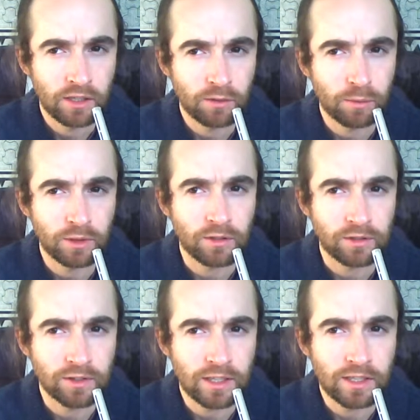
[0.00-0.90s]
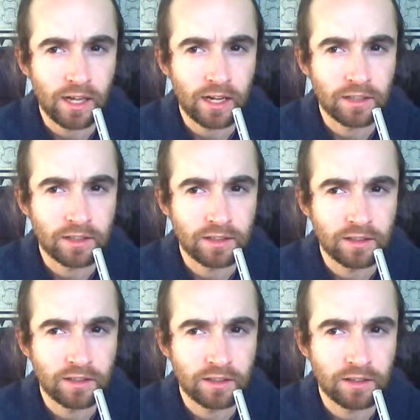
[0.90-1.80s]
If we don't see that,
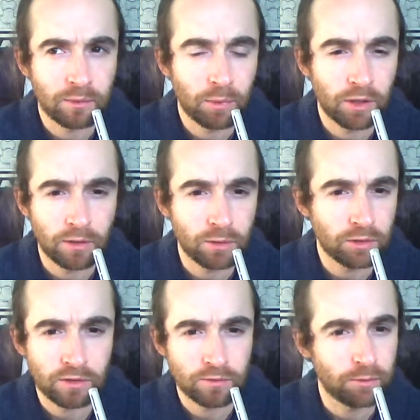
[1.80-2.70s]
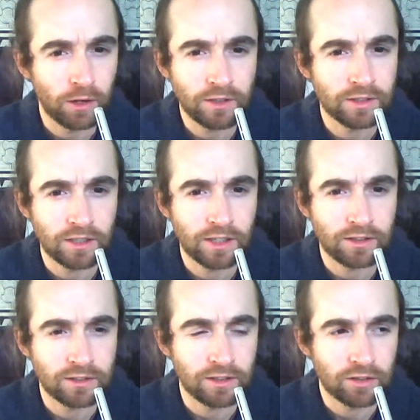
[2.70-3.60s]
then we're all just fighting
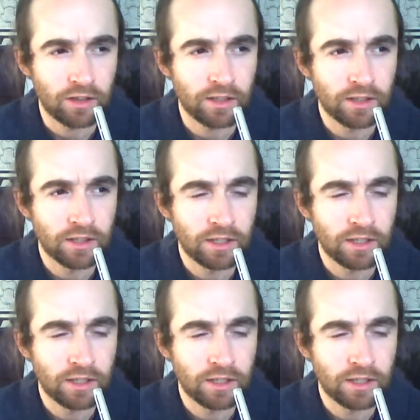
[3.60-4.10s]
against each other.